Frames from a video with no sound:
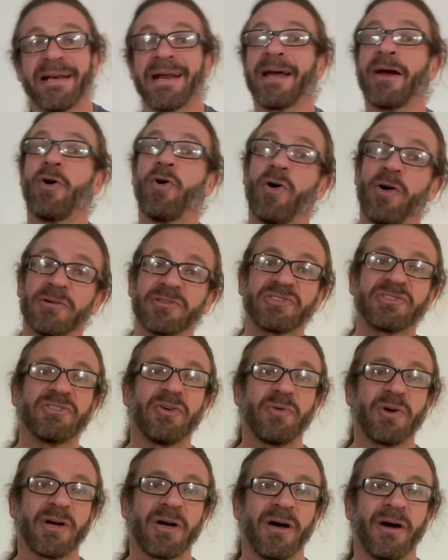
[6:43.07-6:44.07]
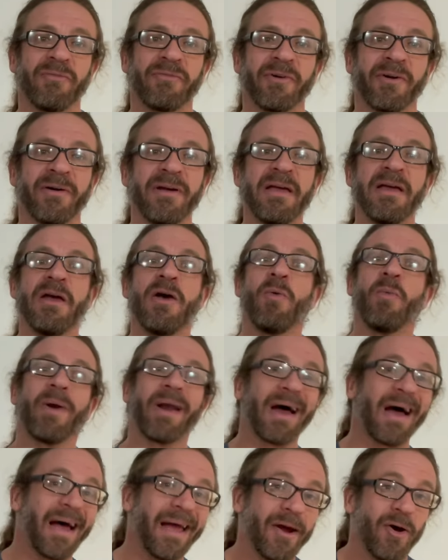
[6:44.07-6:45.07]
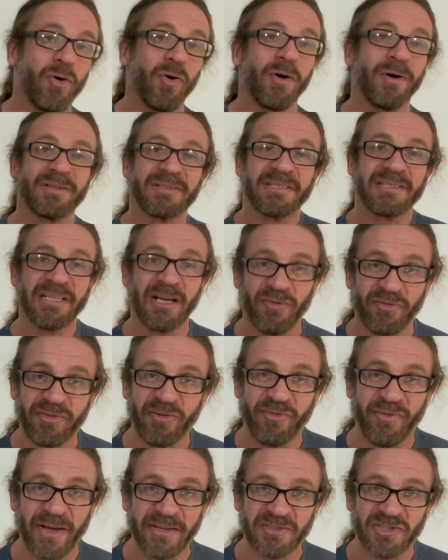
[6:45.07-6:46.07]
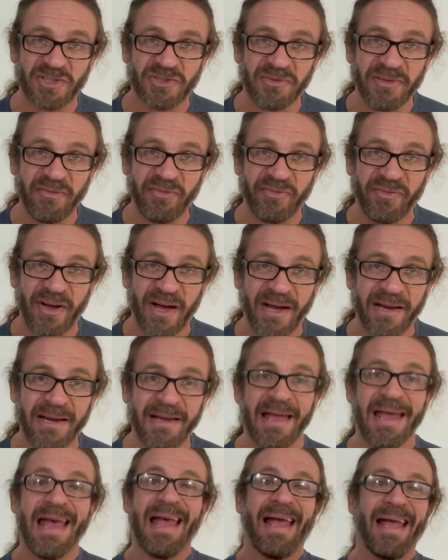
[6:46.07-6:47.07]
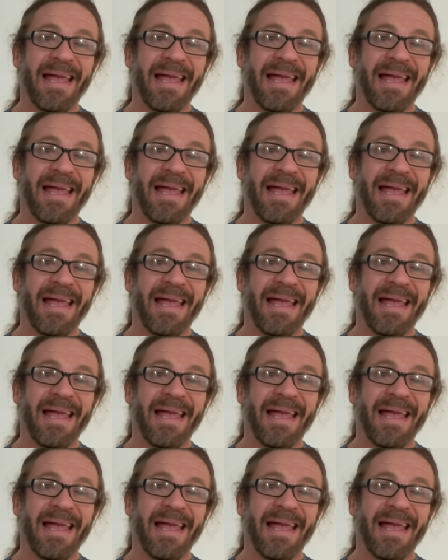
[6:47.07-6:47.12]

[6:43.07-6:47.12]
I also cover what I call self-defense street fighting